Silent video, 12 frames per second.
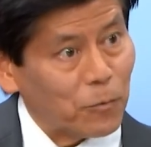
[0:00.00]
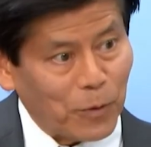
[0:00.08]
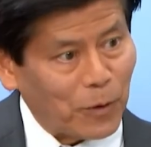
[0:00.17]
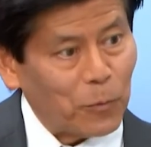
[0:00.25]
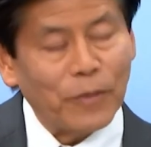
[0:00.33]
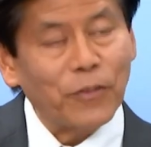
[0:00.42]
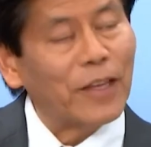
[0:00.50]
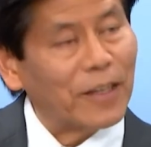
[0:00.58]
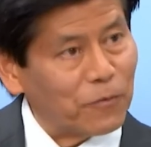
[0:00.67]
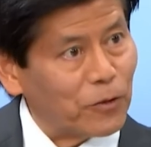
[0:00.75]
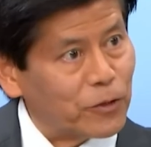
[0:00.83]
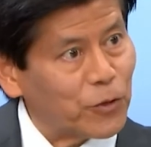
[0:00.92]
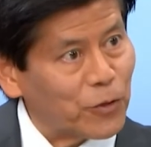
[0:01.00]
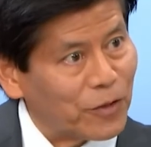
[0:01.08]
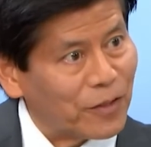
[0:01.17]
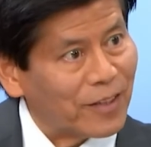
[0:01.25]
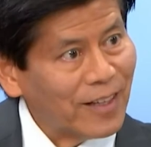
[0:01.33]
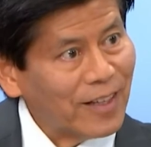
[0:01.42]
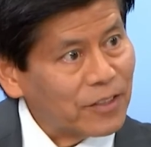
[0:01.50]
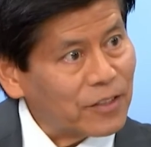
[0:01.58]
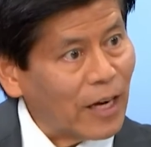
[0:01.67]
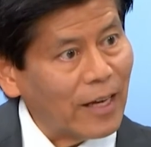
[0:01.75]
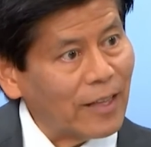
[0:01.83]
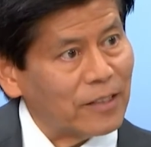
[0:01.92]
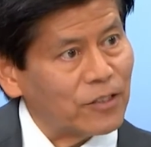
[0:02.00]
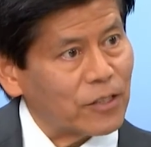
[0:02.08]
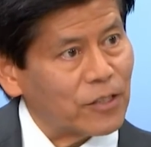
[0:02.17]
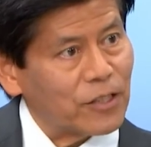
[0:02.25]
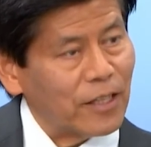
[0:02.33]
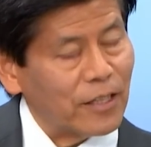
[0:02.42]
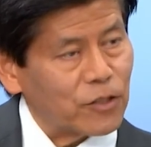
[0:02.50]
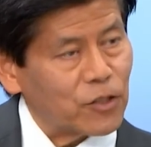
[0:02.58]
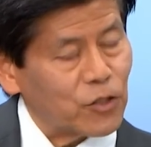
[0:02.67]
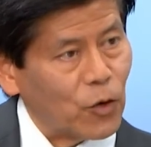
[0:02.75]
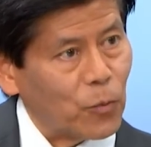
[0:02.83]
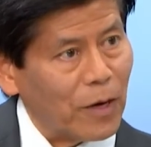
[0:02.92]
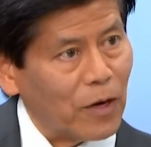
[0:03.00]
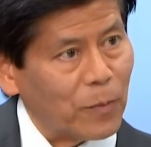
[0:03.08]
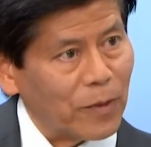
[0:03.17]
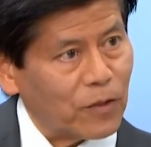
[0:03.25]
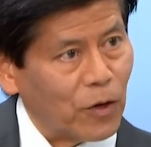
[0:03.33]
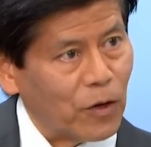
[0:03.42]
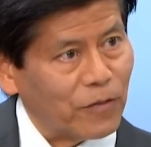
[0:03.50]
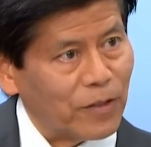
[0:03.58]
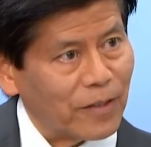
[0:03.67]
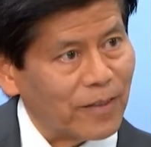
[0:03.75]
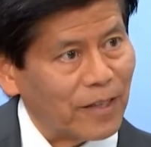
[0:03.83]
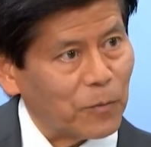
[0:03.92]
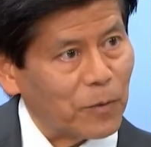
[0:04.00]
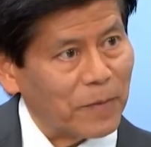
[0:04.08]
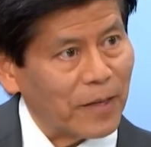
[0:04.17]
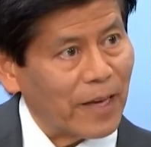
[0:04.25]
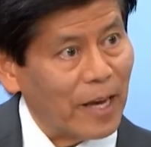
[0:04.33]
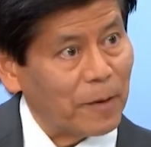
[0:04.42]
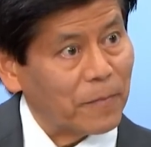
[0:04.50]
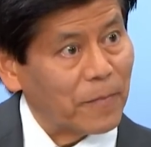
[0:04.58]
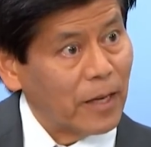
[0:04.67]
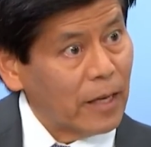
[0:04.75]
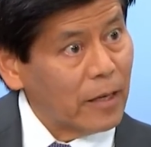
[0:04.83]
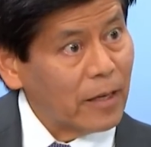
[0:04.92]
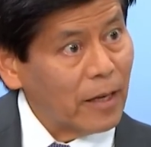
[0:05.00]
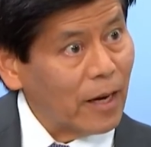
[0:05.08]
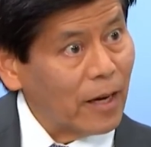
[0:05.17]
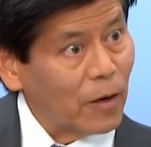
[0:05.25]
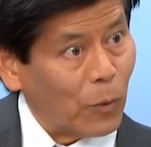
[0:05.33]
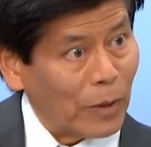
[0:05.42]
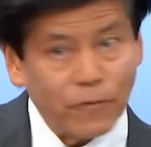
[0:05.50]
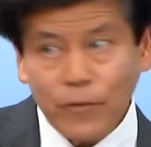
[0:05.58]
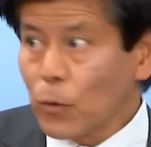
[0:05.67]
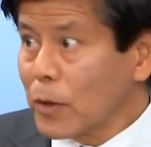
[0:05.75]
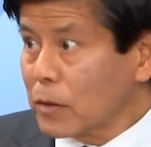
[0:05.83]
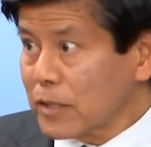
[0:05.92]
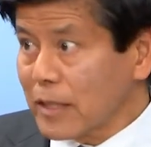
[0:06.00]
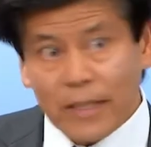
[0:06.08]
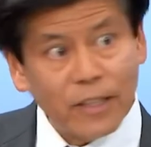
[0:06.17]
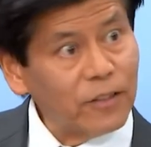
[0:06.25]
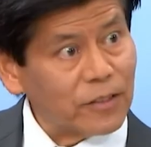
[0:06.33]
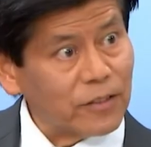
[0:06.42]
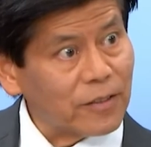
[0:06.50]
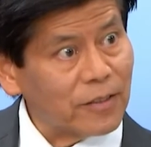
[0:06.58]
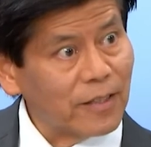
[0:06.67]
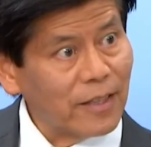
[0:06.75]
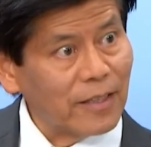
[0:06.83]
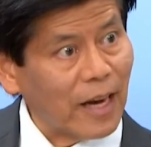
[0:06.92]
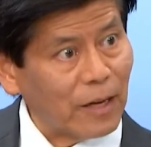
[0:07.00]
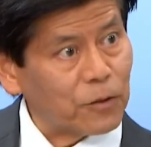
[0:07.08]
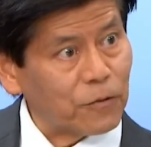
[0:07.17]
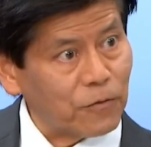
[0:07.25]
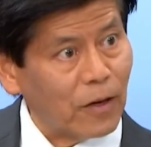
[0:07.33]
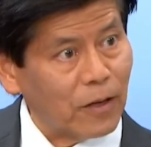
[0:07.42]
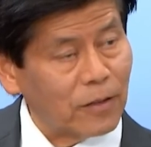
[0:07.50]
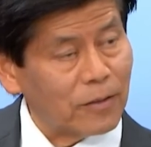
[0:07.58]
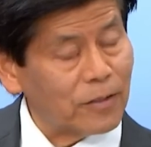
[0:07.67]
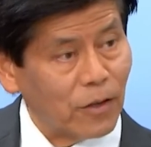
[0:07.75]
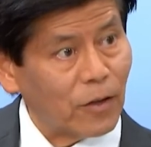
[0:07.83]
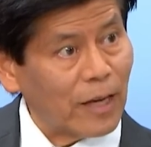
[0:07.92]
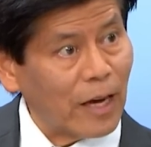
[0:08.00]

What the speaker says: Well, one thing for sure, Thailand succeeded so well with COVID that we became one of the world's leaders in how to fight, on